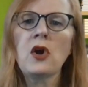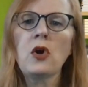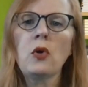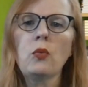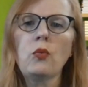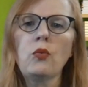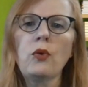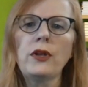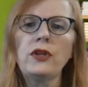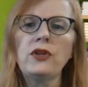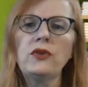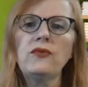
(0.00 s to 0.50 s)

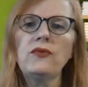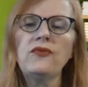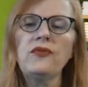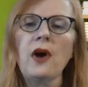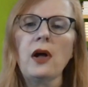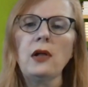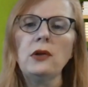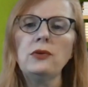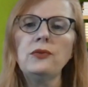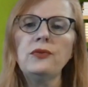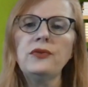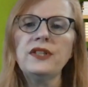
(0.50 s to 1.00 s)
When you
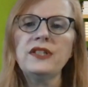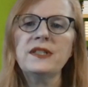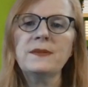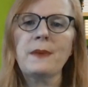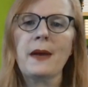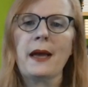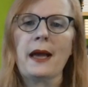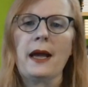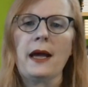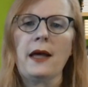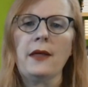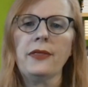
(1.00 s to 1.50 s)
follow this
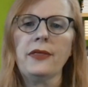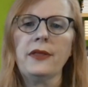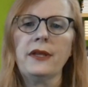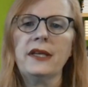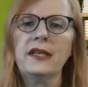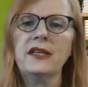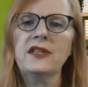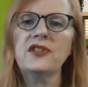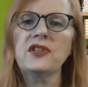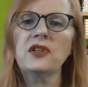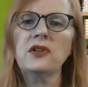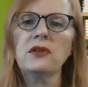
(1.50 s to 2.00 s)
path,
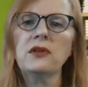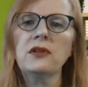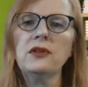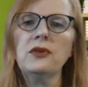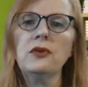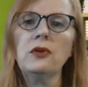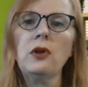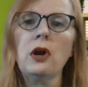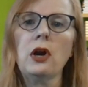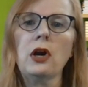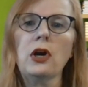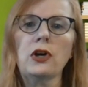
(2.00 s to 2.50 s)
it is a
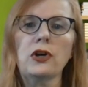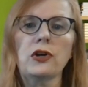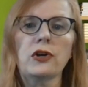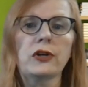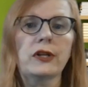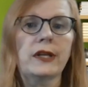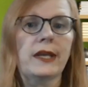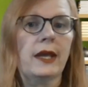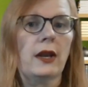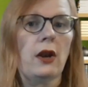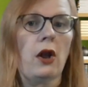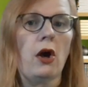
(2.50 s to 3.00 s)
little harder to
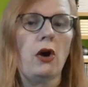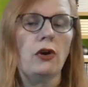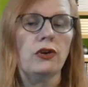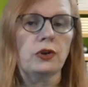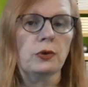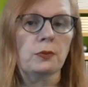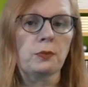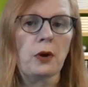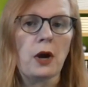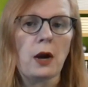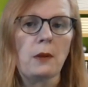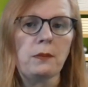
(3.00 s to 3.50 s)
get all
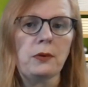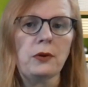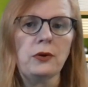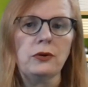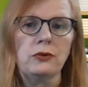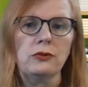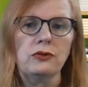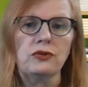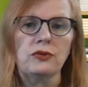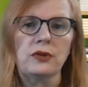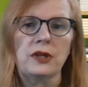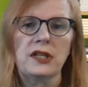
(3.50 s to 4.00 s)
your proper
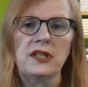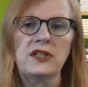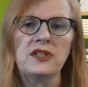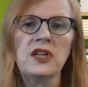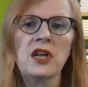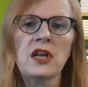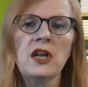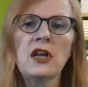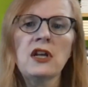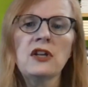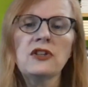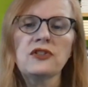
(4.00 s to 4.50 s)
nutrients,
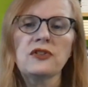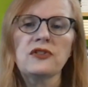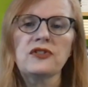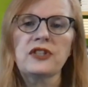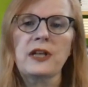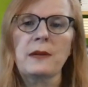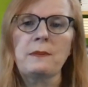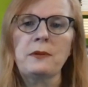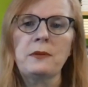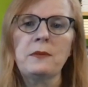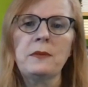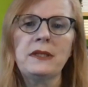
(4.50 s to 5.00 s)
so
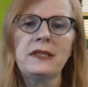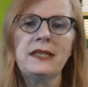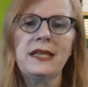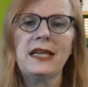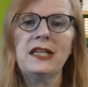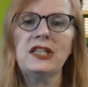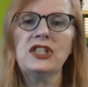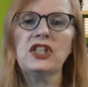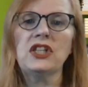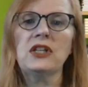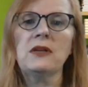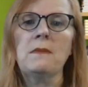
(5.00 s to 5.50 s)

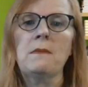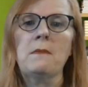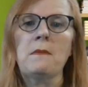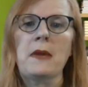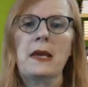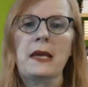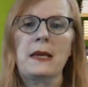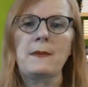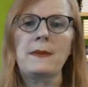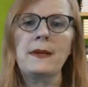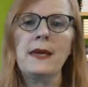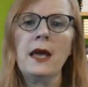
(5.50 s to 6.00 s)
supplementation
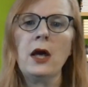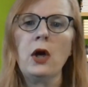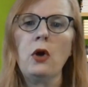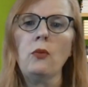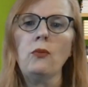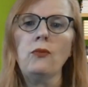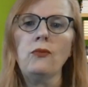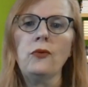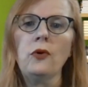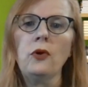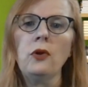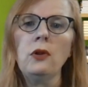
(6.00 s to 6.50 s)
may be
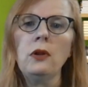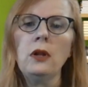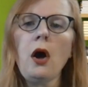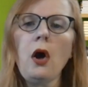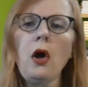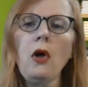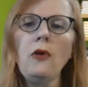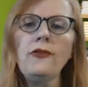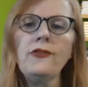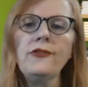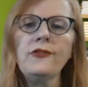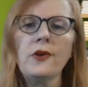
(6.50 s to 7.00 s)
helpful.
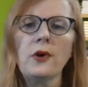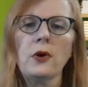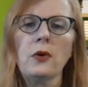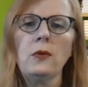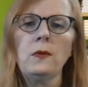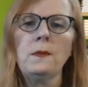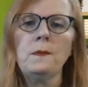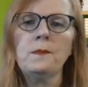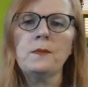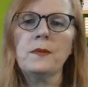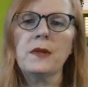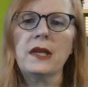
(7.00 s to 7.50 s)

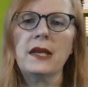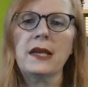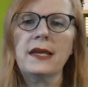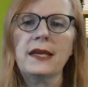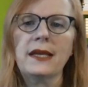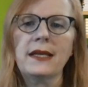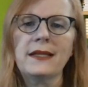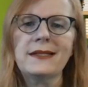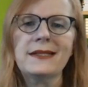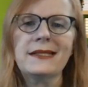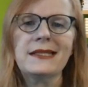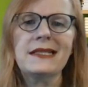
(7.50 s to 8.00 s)
Also, it
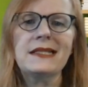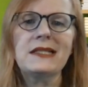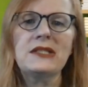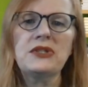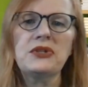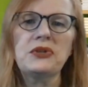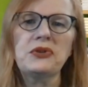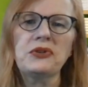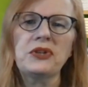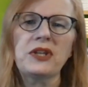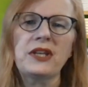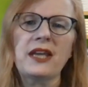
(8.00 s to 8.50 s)
gets
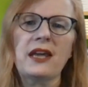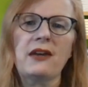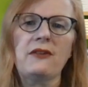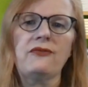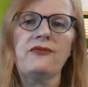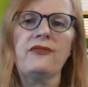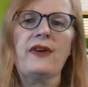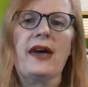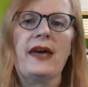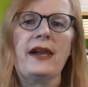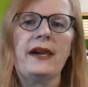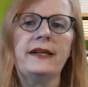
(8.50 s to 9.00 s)
easier to get
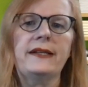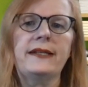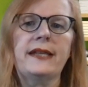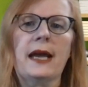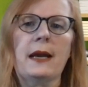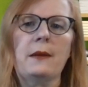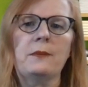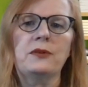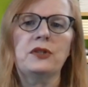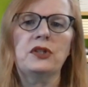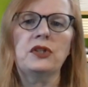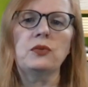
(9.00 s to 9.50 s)
fat
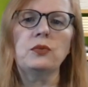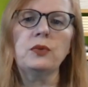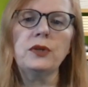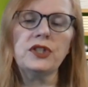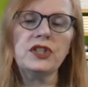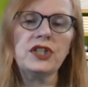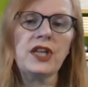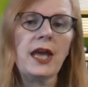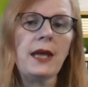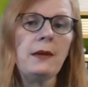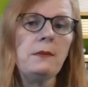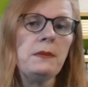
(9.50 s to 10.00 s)
adapted,
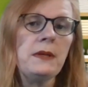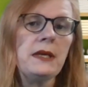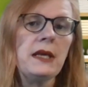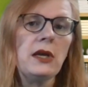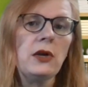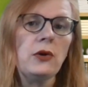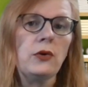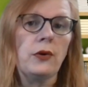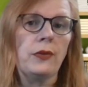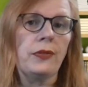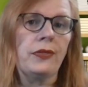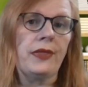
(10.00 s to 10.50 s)
which can be a
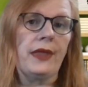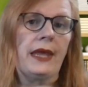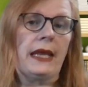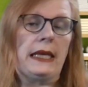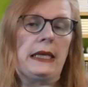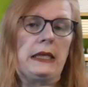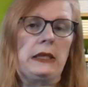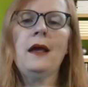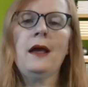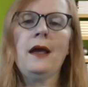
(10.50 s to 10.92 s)
good thing.